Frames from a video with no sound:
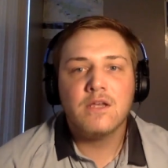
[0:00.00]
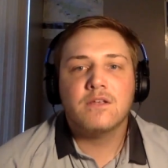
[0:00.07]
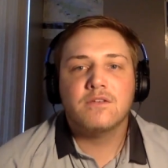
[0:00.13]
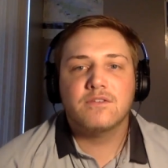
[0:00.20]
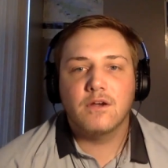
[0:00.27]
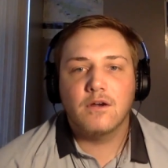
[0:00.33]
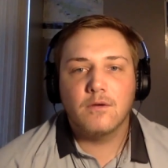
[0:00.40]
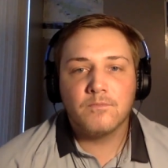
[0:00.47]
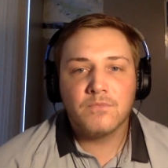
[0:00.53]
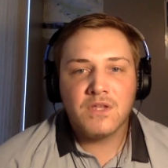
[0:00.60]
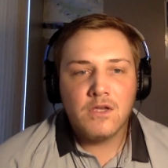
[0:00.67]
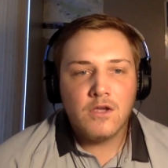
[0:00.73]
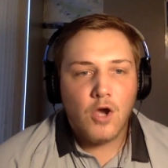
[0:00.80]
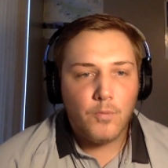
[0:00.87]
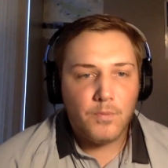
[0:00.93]
So
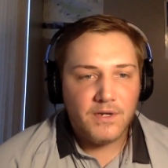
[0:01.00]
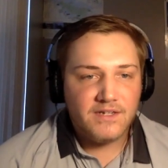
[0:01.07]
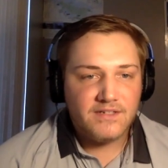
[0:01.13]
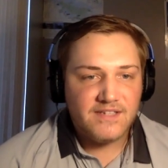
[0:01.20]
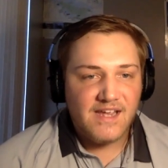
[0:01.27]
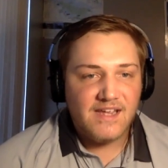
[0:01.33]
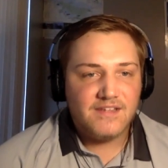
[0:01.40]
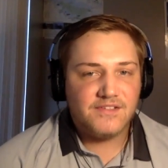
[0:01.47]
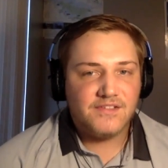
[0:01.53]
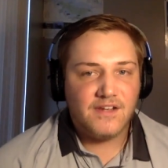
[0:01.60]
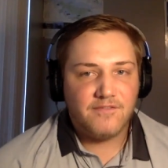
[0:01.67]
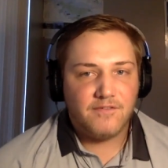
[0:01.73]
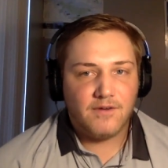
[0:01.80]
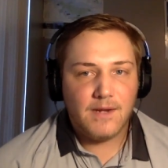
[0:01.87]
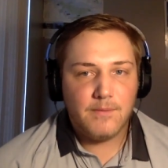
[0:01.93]
opening day is
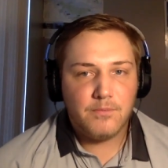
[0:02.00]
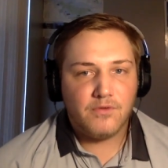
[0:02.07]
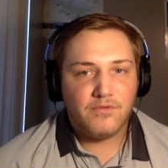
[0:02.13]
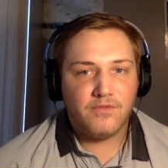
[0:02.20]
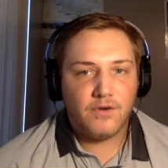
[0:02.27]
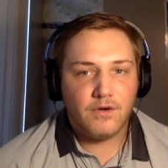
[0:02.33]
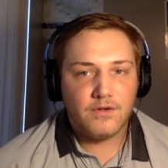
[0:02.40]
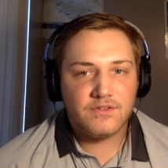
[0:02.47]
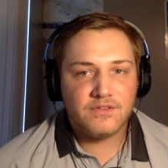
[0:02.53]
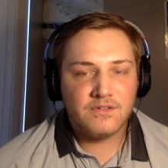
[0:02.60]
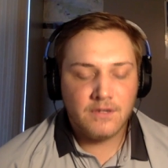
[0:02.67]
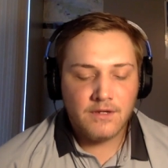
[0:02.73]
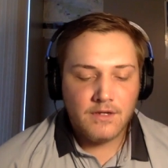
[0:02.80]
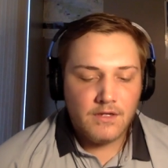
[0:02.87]
set for April 1st.